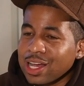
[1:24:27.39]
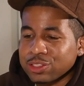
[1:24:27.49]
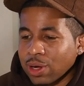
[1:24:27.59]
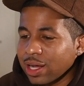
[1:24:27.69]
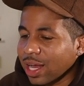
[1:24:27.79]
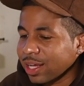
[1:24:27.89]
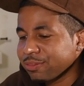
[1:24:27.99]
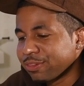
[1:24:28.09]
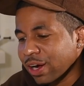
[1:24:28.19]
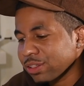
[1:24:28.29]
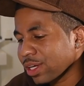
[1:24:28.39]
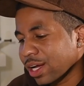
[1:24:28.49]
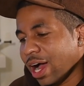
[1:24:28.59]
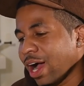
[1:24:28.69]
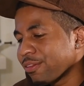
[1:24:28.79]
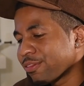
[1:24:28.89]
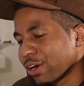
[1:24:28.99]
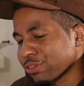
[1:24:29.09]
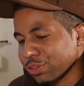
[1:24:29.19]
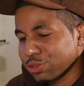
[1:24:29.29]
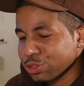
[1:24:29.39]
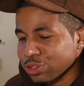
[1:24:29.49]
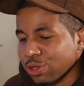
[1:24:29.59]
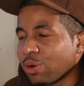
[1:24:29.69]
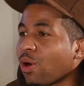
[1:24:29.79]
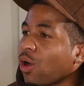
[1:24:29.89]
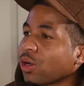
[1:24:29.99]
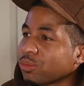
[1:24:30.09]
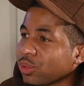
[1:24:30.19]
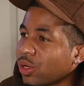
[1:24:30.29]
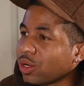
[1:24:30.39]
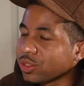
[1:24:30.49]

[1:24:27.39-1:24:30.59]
So I vouched for you so hard, bro.